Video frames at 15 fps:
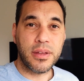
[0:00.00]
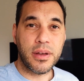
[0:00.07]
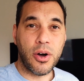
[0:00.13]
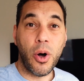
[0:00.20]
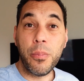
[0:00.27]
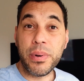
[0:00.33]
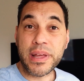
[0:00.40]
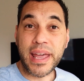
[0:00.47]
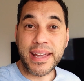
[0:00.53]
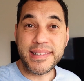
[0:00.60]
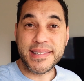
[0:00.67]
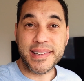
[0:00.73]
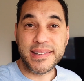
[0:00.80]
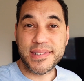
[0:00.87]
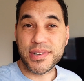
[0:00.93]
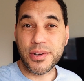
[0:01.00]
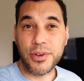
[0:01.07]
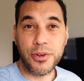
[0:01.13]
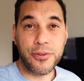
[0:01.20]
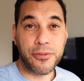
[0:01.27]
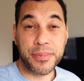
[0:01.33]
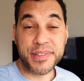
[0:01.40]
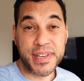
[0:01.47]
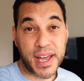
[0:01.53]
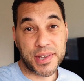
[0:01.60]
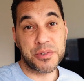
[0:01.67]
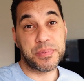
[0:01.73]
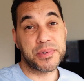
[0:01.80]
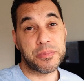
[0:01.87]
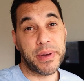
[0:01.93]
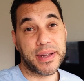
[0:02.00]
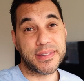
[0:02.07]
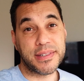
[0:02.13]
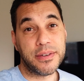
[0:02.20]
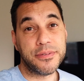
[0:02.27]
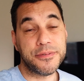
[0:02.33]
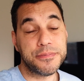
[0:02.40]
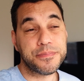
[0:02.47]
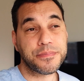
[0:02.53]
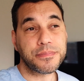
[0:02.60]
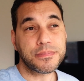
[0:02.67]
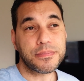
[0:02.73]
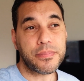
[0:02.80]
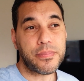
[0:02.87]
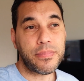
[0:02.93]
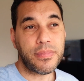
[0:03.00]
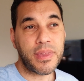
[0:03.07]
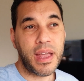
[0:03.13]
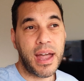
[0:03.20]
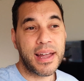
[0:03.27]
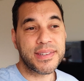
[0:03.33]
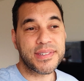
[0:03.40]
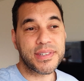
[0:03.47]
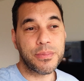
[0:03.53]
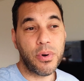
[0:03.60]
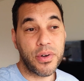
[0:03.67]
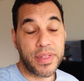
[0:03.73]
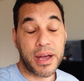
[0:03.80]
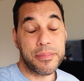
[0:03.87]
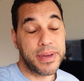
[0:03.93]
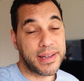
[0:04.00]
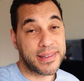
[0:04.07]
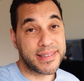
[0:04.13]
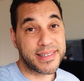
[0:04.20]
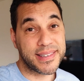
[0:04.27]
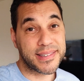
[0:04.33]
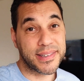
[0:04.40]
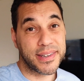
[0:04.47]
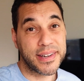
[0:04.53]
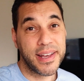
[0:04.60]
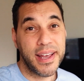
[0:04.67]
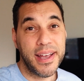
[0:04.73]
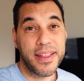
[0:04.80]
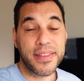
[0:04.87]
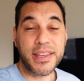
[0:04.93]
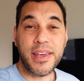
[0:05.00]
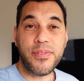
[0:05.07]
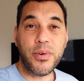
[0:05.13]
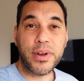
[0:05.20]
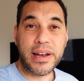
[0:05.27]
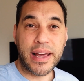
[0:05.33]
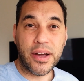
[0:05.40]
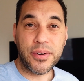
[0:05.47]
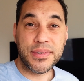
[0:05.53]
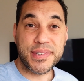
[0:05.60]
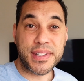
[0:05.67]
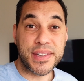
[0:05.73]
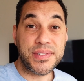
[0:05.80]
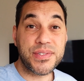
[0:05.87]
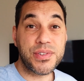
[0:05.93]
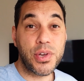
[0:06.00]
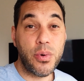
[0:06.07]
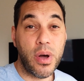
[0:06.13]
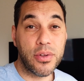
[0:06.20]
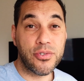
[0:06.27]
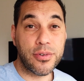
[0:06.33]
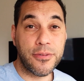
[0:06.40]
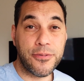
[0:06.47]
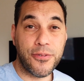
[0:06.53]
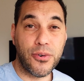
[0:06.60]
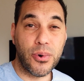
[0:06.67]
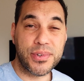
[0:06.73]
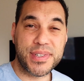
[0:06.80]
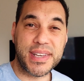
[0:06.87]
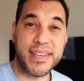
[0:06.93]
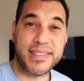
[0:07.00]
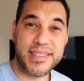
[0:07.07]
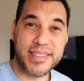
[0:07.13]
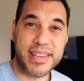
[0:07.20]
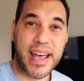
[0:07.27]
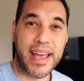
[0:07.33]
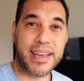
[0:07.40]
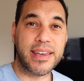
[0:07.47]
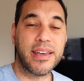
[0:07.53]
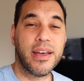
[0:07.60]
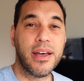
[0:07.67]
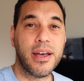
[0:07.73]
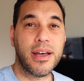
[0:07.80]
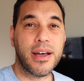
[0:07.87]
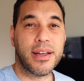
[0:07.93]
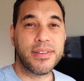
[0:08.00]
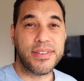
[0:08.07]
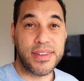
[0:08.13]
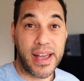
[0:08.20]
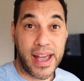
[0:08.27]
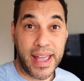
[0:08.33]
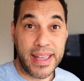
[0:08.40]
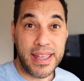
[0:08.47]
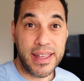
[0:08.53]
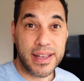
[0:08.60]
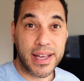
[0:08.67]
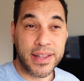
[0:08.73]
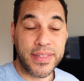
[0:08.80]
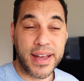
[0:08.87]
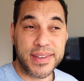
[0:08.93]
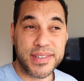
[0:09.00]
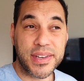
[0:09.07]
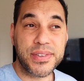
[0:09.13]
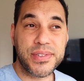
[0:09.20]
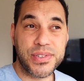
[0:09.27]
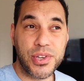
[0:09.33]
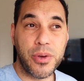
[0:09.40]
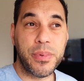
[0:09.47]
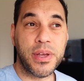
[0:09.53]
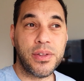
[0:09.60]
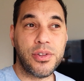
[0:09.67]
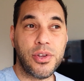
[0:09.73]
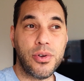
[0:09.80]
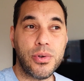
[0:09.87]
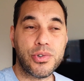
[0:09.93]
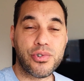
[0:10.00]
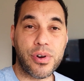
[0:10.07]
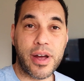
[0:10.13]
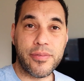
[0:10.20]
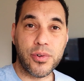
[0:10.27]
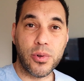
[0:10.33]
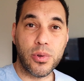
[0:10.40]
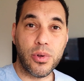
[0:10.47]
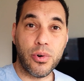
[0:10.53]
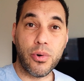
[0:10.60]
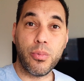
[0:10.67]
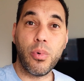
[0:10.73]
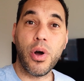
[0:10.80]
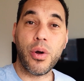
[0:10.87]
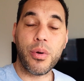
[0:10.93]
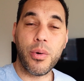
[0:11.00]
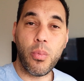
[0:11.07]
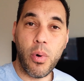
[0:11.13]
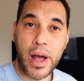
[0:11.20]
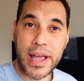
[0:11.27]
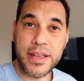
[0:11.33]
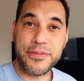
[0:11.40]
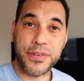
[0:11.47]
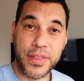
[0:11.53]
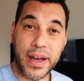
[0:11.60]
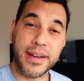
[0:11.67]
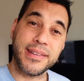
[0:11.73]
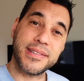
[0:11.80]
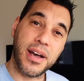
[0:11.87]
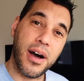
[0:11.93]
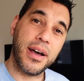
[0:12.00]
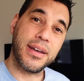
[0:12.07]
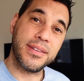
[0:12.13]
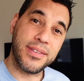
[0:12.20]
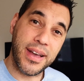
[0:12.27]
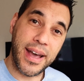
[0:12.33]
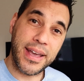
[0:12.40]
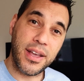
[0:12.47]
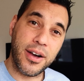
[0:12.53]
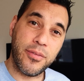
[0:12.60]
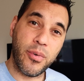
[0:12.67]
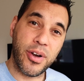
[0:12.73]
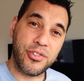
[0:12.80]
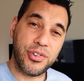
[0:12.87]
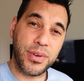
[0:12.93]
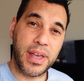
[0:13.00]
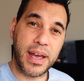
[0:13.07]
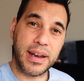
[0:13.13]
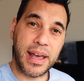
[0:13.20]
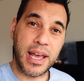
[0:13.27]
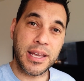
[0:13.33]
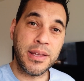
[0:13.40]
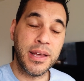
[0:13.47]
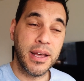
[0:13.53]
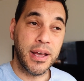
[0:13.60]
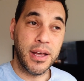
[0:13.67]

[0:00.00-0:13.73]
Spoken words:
obligated to from a tax perspective. And so what that means is that they give you an allowance. It's 240 SEK a day, and that's assuming you travel or were away for that entire day. Otherwise you get a